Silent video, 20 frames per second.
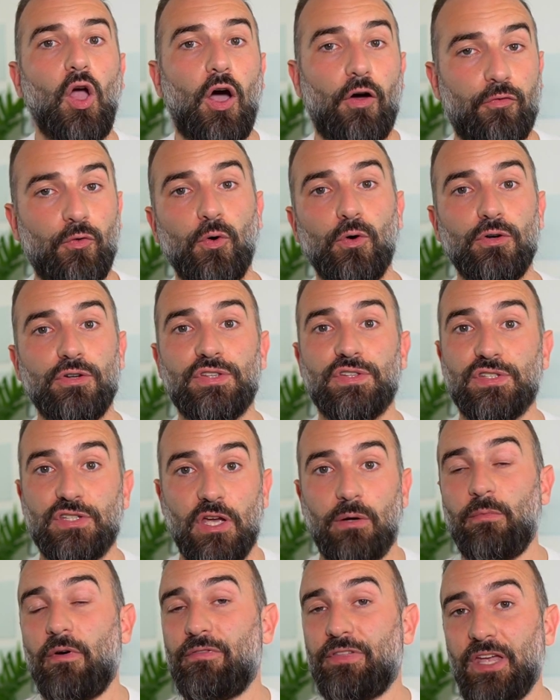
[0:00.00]
Of course,
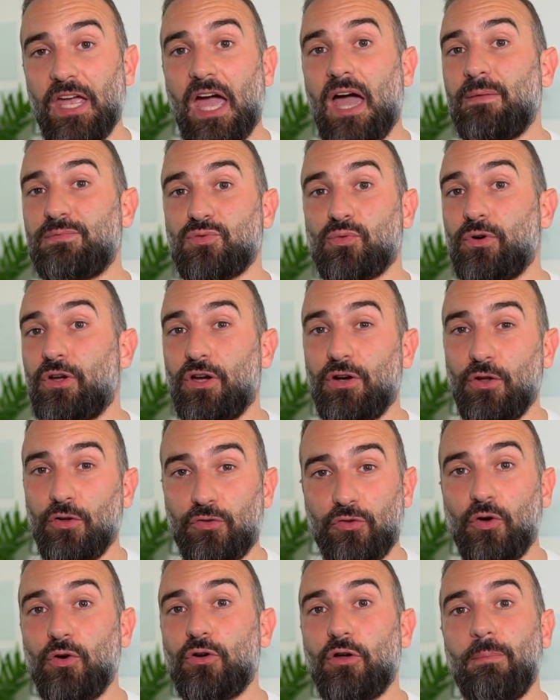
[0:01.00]
some of the apps we're gonna
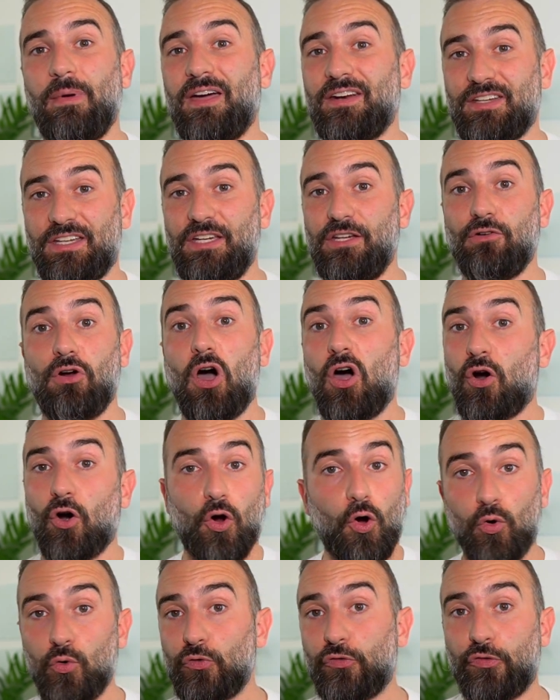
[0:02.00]
talk about here are
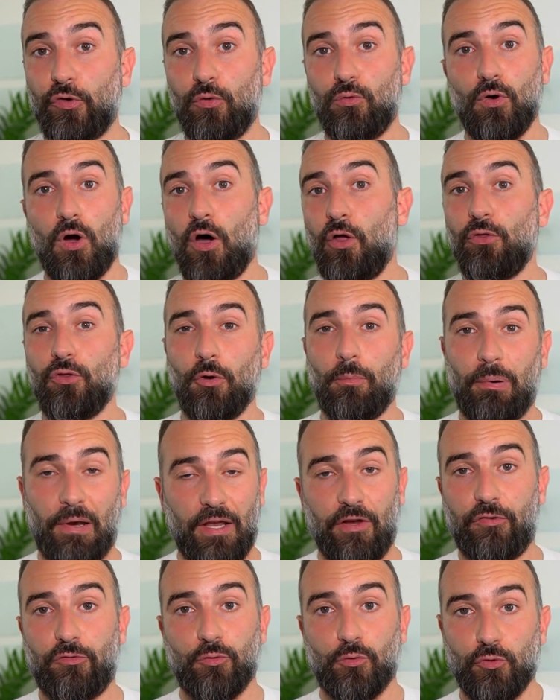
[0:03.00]
also on the
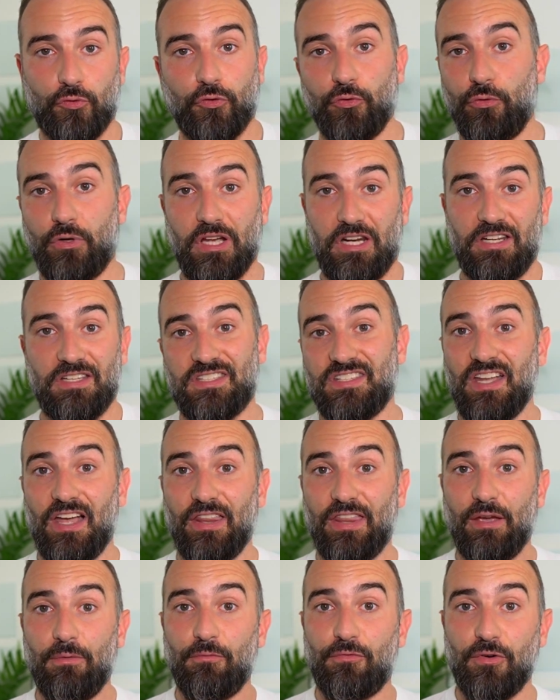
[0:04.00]
Play Store, so you can install
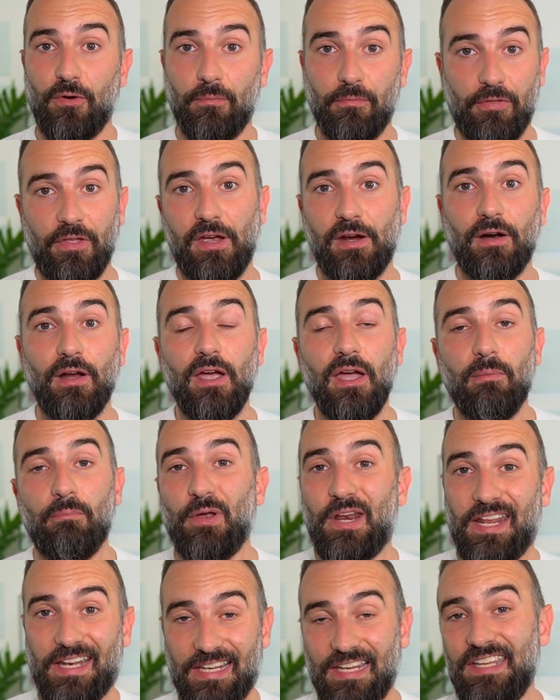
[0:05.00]
them from there.
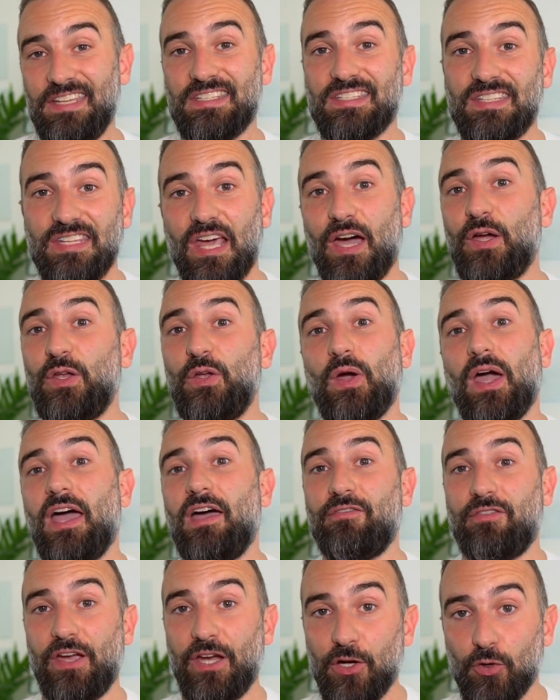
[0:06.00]
But at least now you
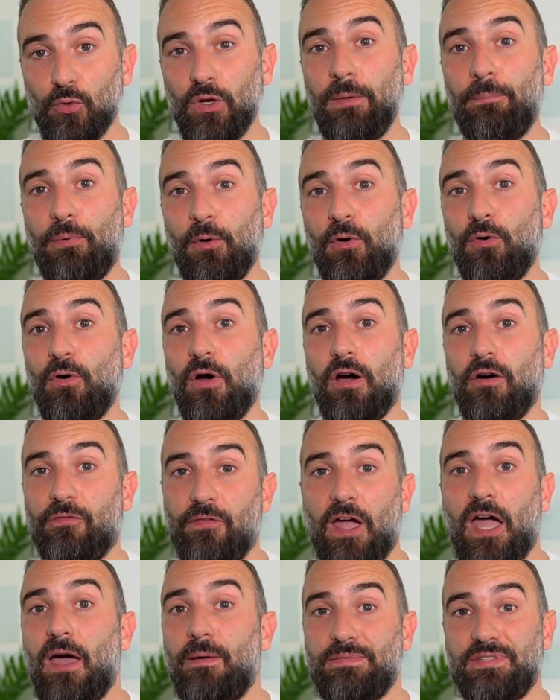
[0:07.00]
have a repo of
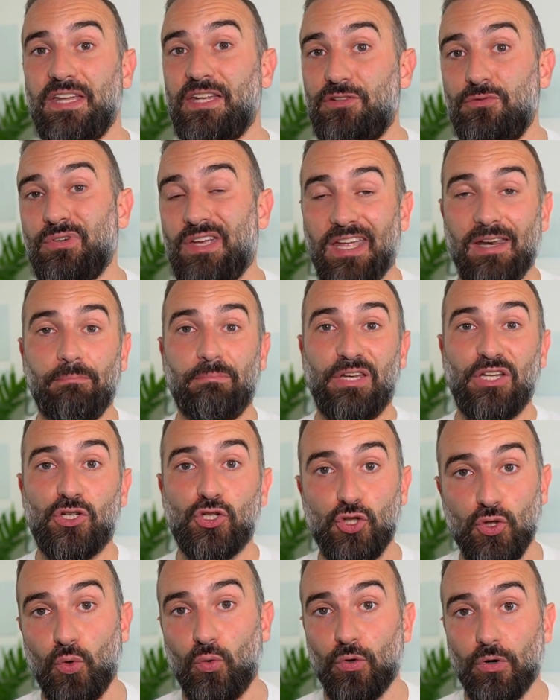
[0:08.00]
apps that you can be
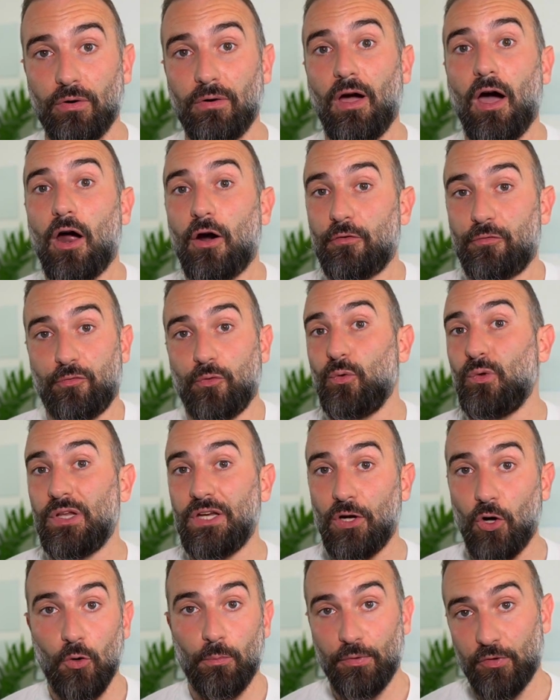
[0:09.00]
sure are fully
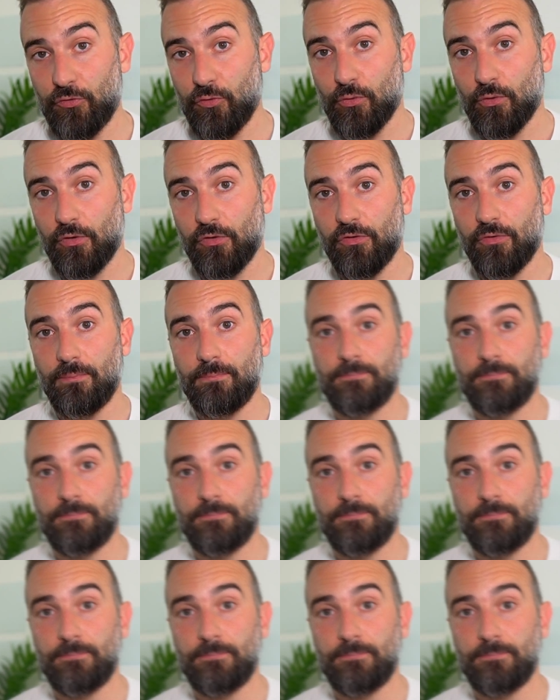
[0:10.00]
open source.